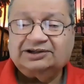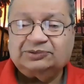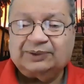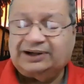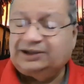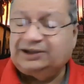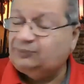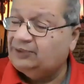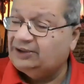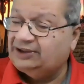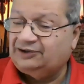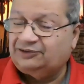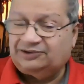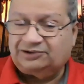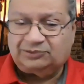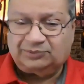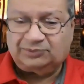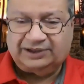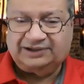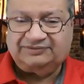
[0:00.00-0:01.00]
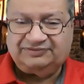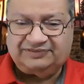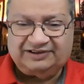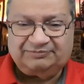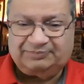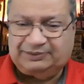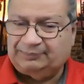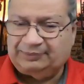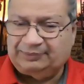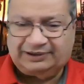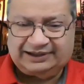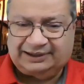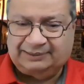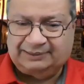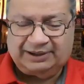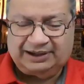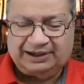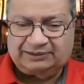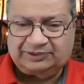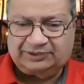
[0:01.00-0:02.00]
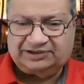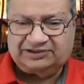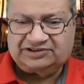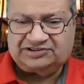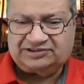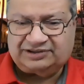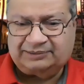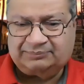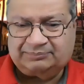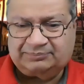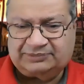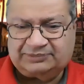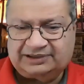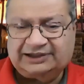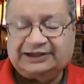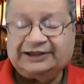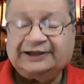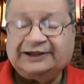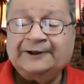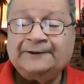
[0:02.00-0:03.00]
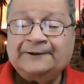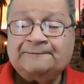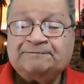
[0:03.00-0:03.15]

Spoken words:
21 out of 25 people came back with the same thing.